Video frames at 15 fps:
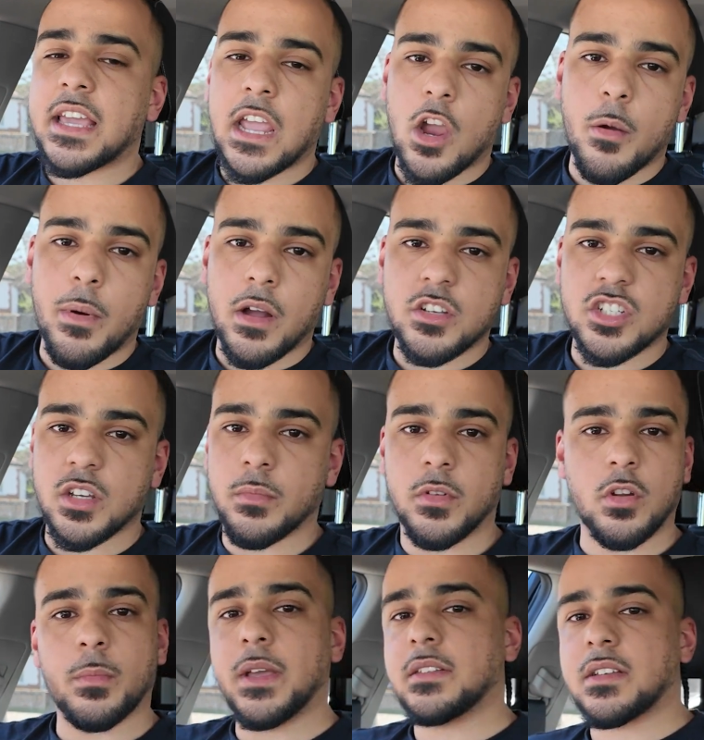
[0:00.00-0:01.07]
care about gym
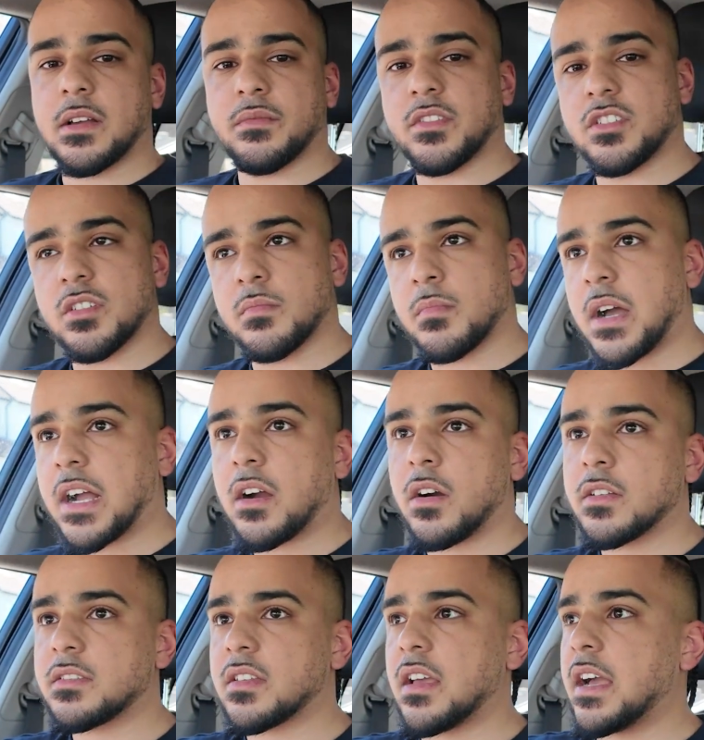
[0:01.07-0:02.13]
and not make time for gym. I
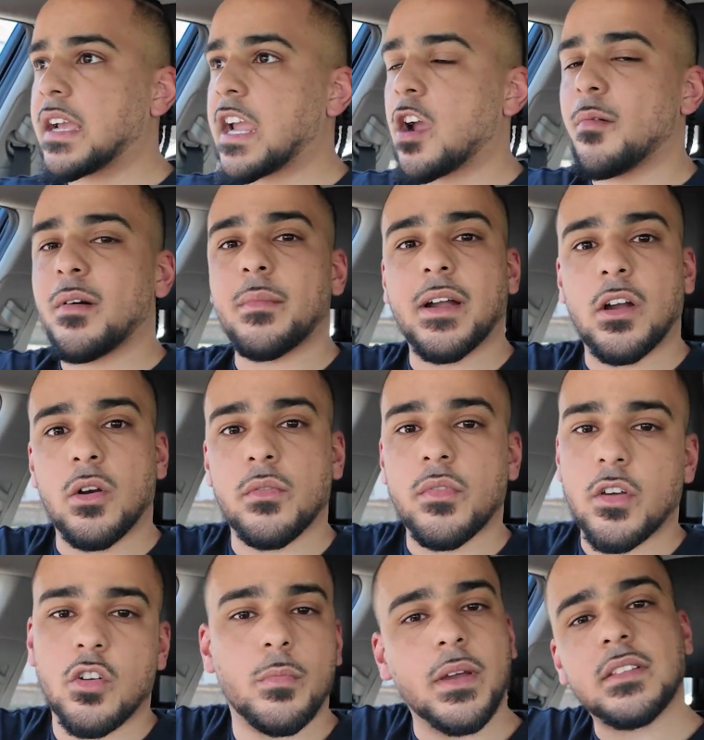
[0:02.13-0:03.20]
can't say I care about my health
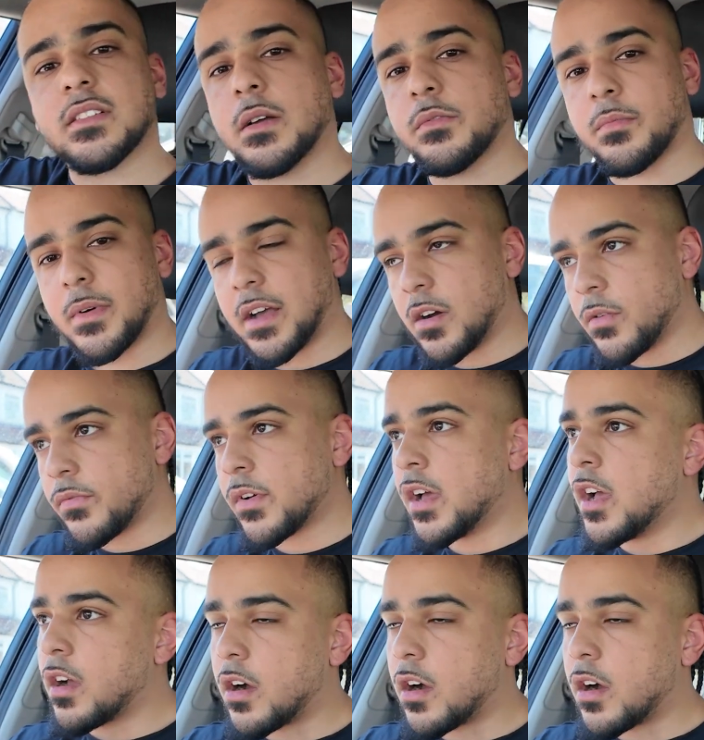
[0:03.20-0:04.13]
and not make time for my health.